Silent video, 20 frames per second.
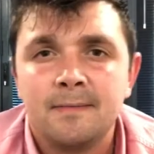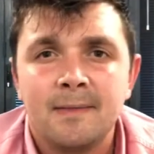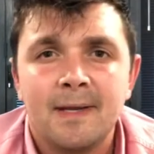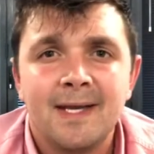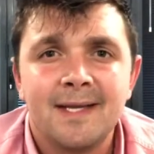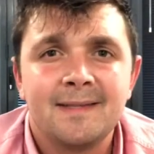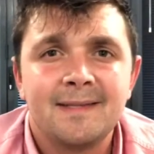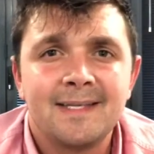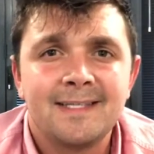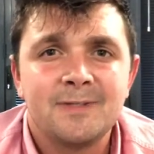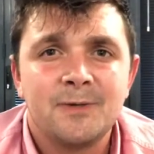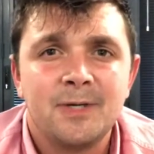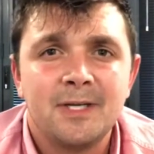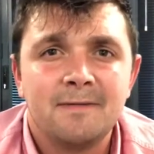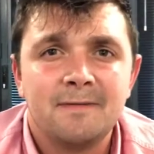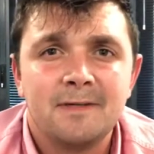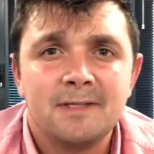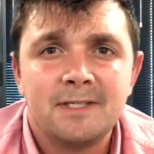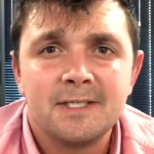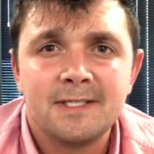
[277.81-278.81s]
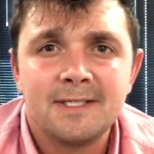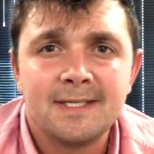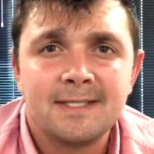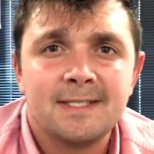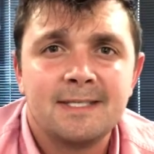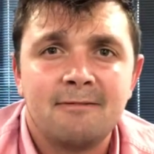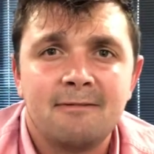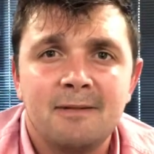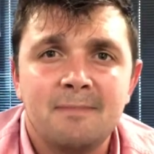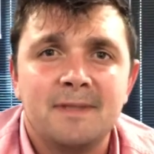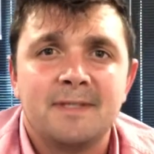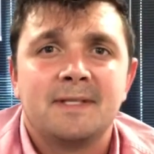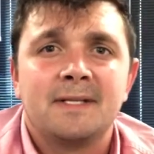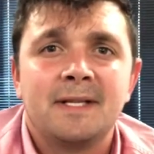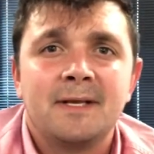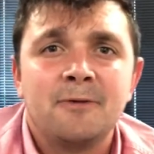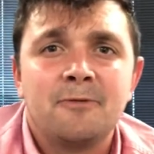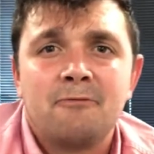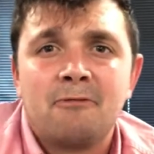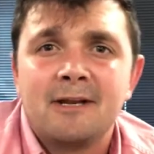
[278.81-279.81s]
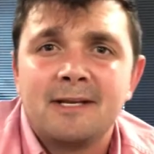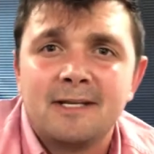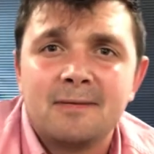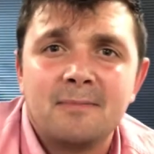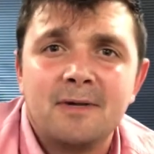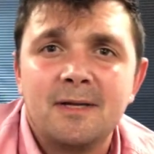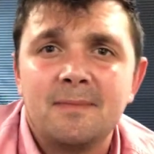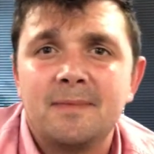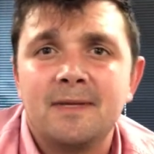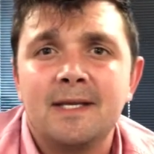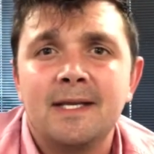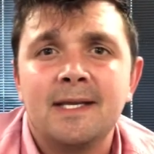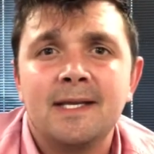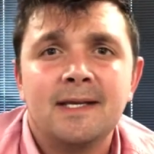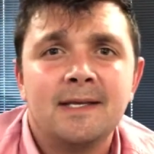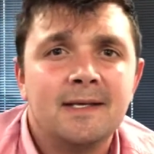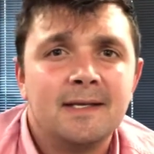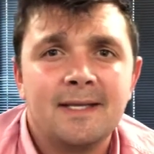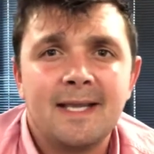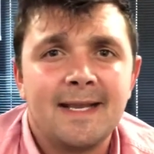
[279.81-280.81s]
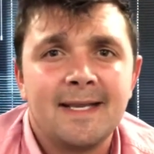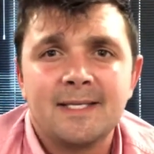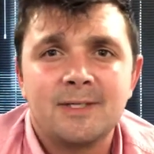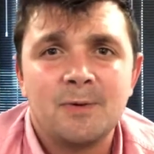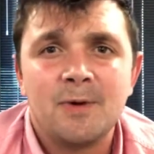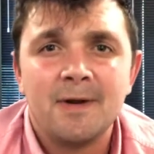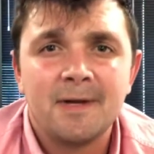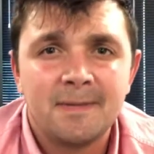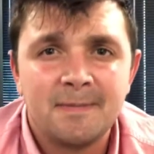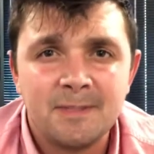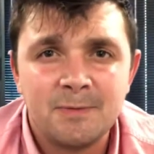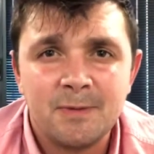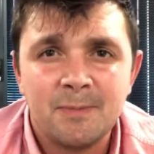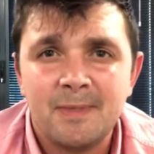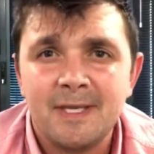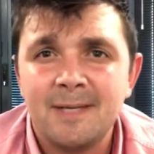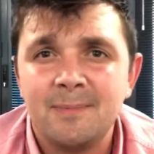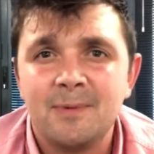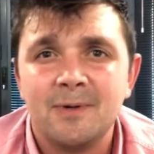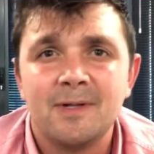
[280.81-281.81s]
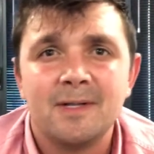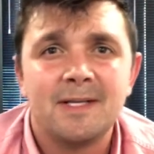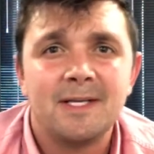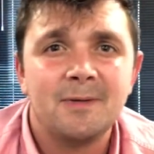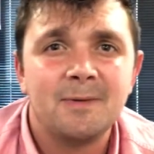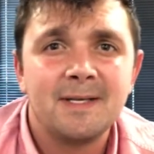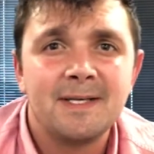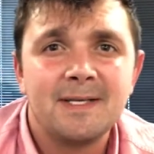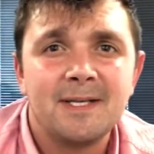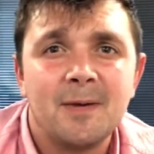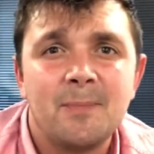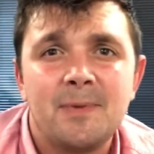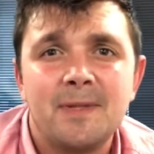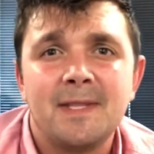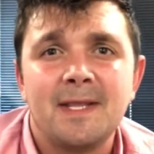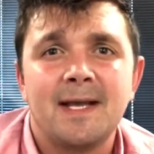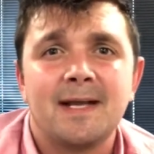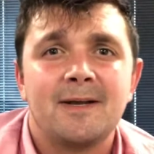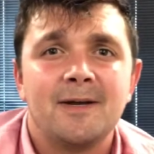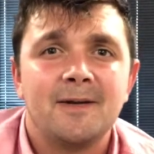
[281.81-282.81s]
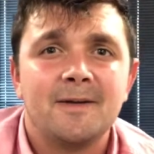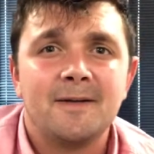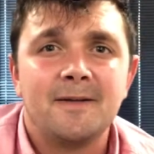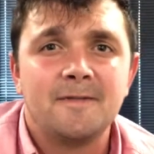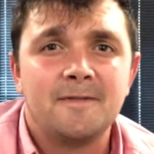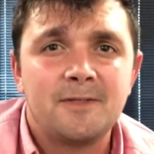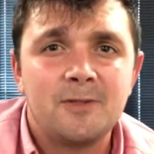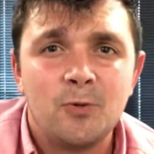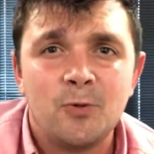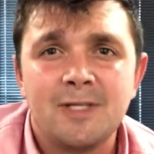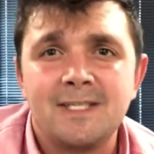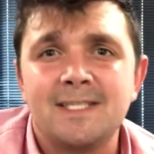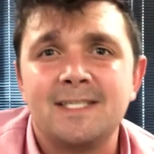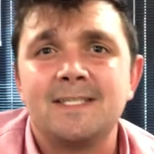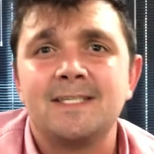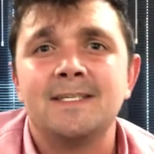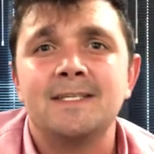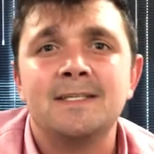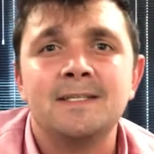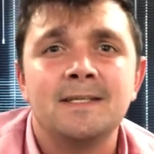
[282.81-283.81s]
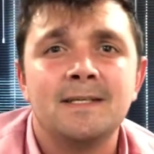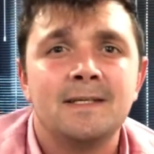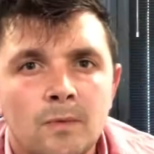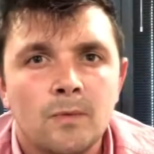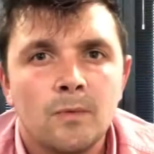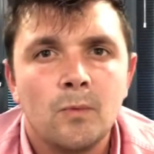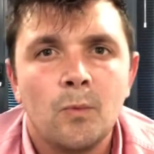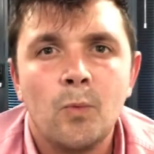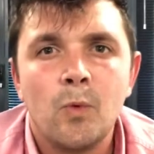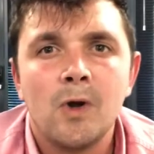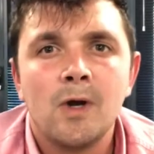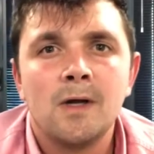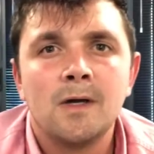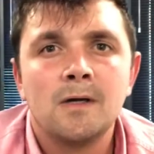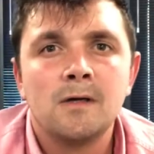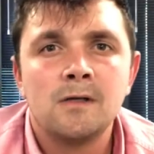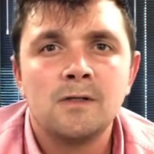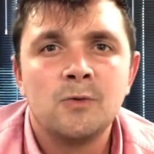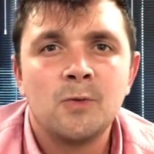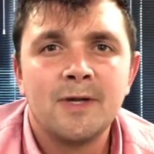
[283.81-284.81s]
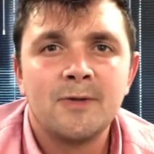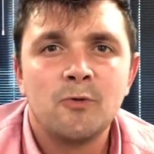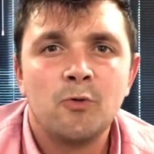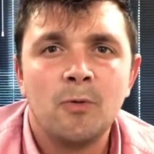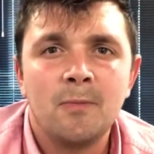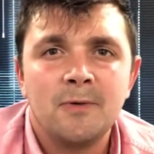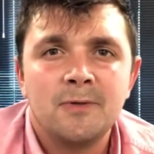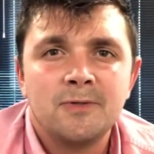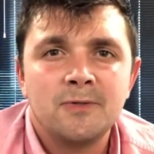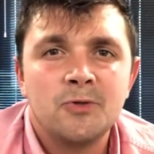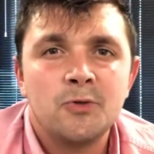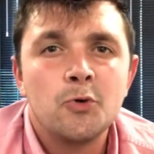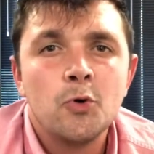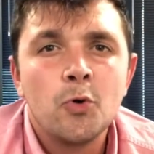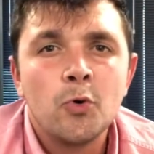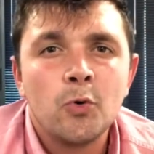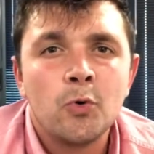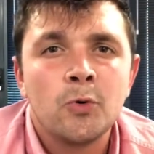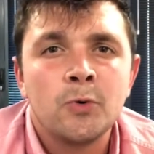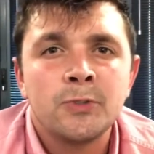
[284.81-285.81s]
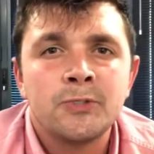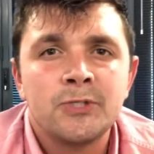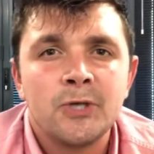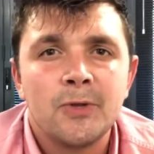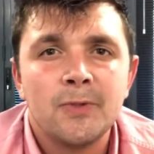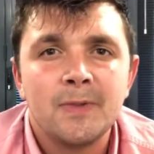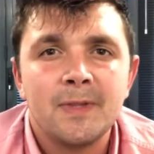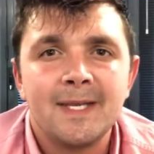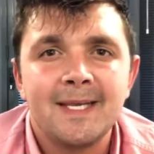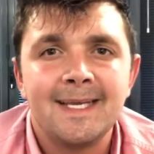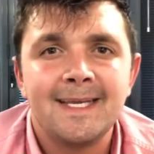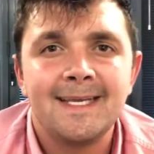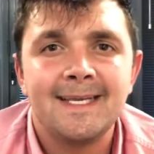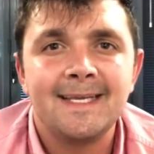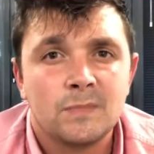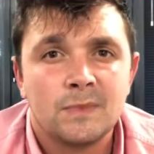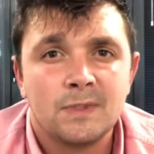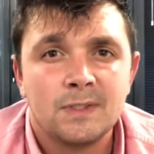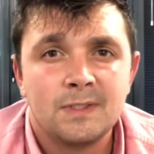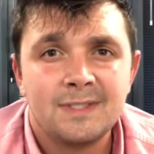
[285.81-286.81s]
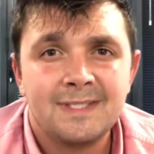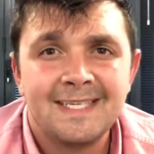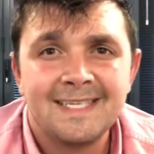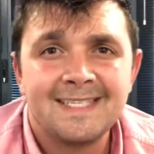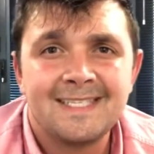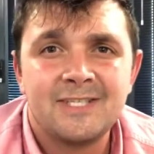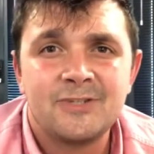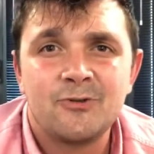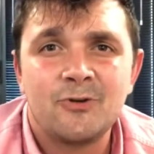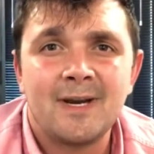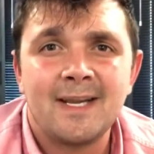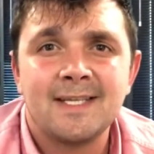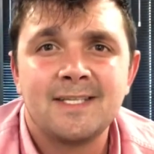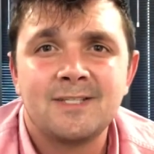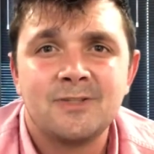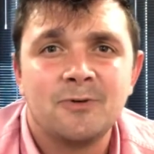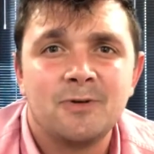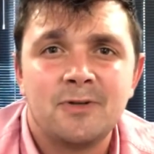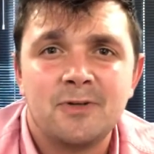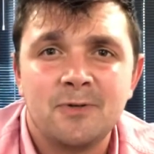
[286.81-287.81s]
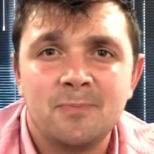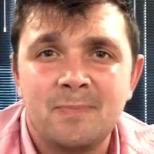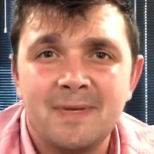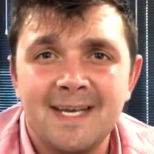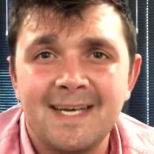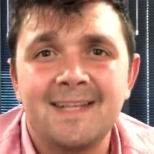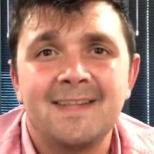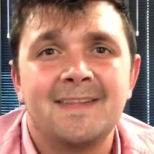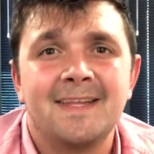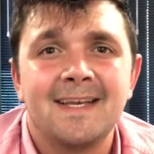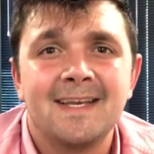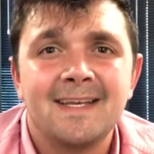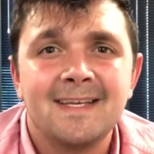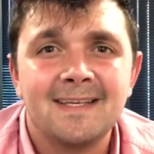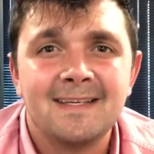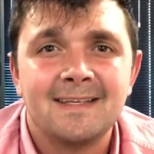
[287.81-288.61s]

And that's not even just necessarily mental health related, it might be getting into arguments with people, and you end up in that kind of twisted world where you almost gorge on the distress, or it could be anything.